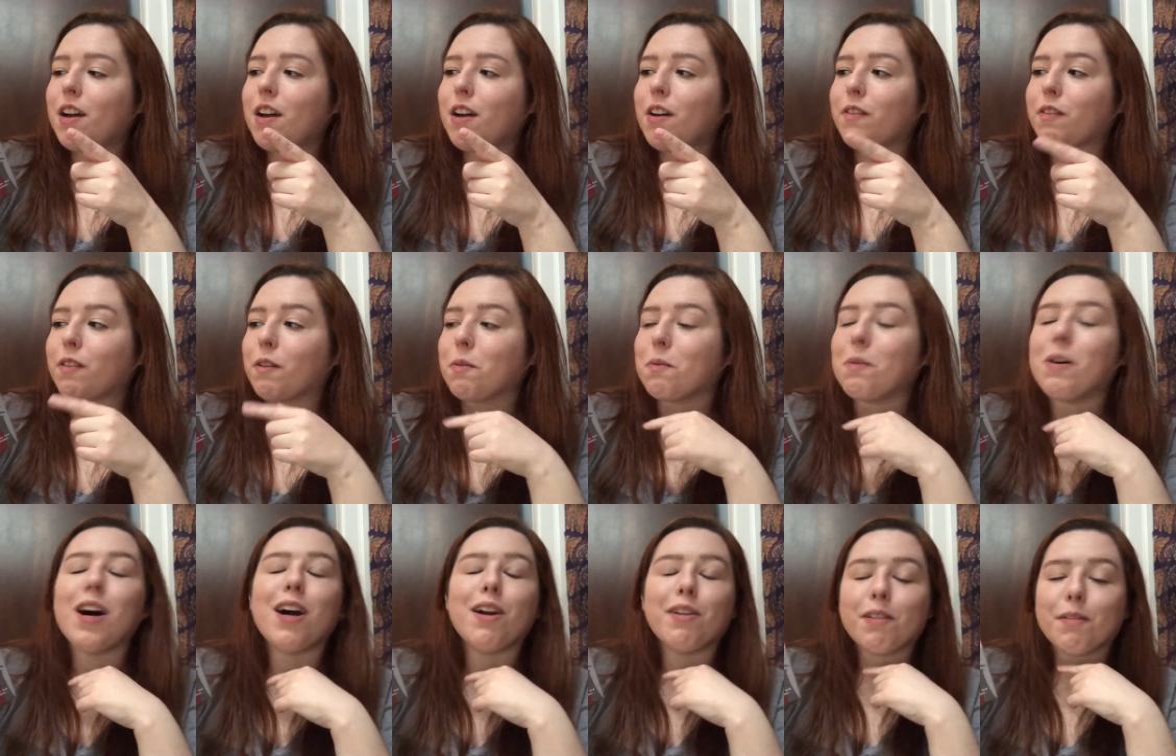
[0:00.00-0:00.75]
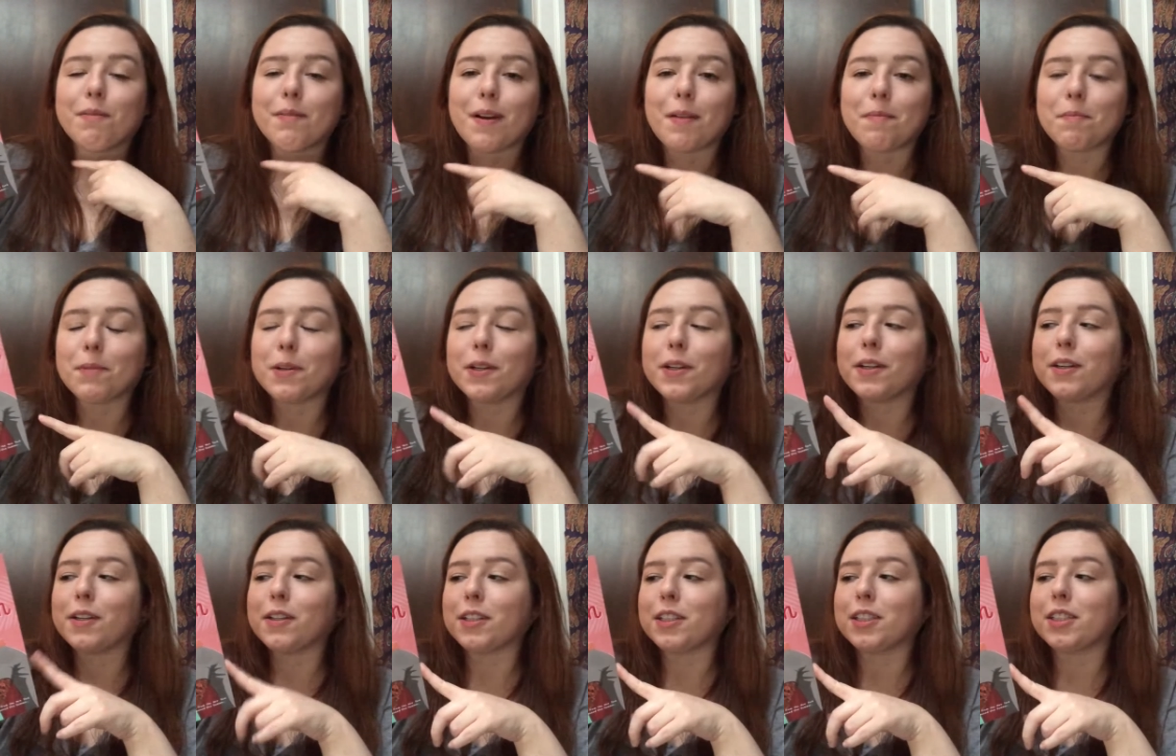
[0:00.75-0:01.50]
from what I
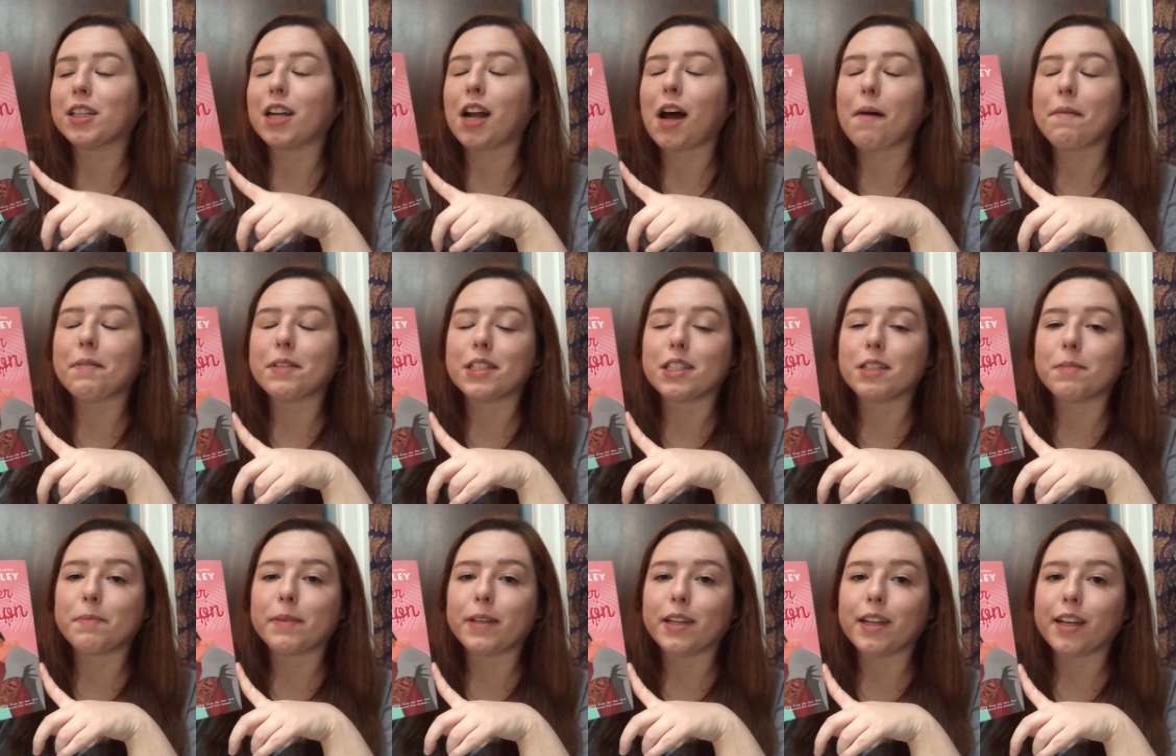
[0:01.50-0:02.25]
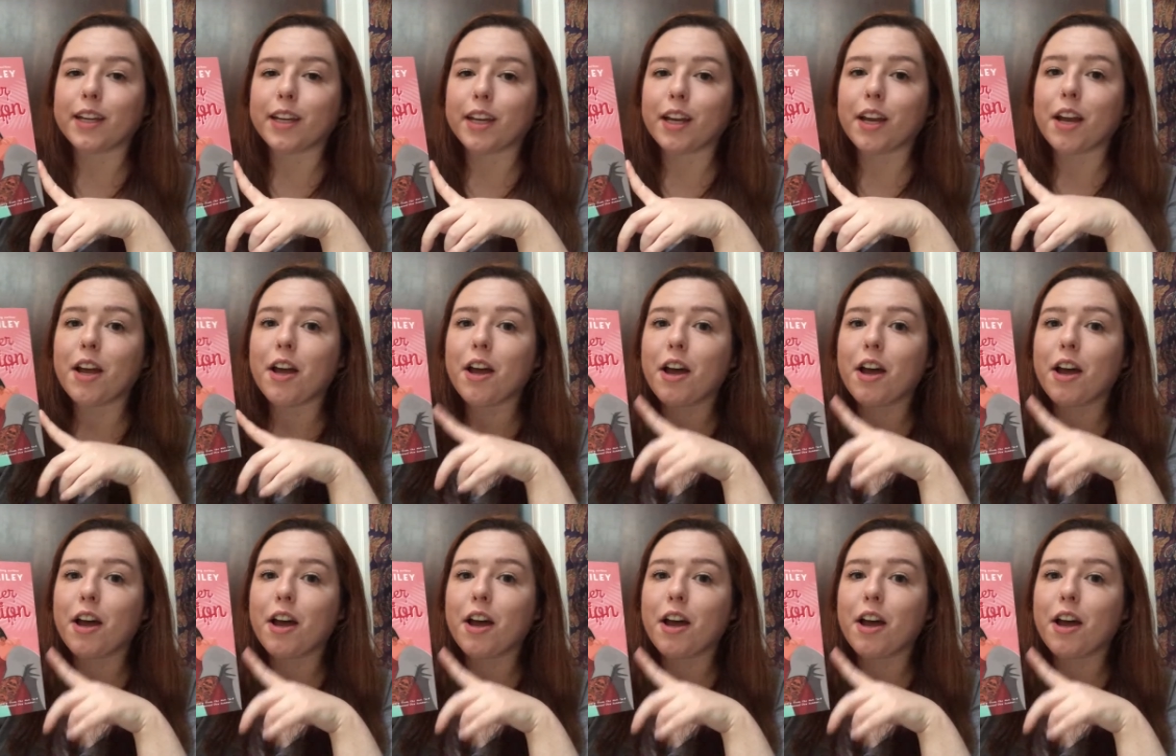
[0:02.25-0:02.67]
remember the synopsis being